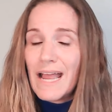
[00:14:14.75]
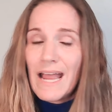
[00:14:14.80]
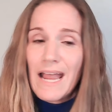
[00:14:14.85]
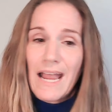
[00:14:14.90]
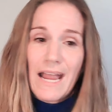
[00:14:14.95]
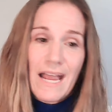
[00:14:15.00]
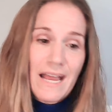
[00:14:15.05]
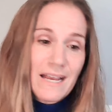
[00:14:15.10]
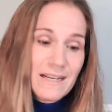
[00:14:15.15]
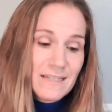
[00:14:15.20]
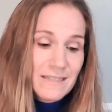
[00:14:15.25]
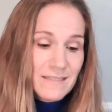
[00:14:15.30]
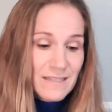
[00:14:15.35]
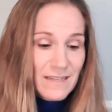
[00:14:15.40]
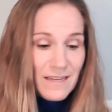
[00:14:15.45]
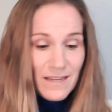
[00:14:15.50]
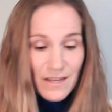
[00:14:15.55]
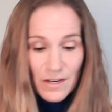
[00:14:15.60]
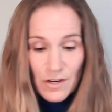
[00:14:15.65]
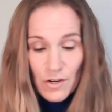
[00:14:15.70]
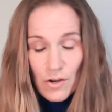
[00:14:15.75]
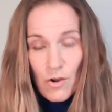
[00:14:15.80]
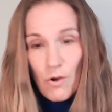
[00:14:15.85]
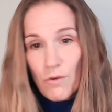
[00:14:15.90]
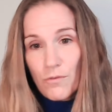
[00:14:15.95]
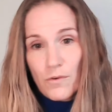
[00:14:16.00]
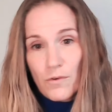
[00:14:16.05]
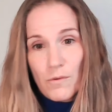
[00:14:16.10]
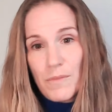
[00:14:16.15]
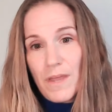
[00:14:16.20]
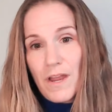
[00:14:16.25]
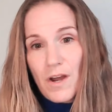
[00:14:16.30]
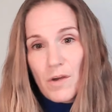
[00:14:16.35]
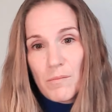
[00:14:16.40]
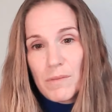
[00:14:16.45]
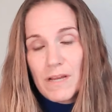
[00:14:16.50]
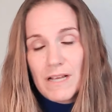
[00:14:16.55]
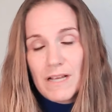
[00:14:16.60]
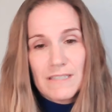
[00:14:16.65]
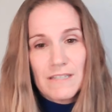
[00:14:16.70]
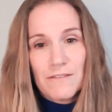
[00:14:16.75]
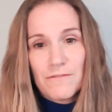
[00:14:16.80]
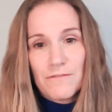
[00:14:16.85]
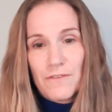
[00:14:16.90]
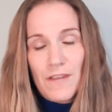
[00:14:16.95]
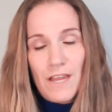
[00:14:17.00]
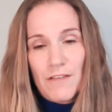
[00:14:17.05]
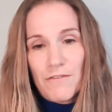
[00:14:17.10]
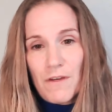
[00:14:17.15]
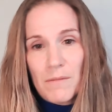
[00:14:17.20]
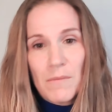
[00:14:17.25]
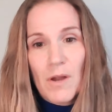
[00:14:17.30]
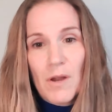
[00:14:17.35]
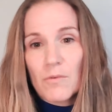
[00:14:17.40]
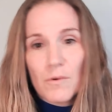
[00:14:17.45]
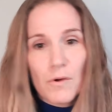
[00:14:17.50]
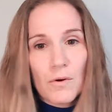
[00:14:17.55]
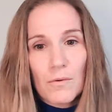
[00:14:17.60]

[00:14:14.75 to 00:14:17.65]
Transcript: and go from there? Because if, if I'm not,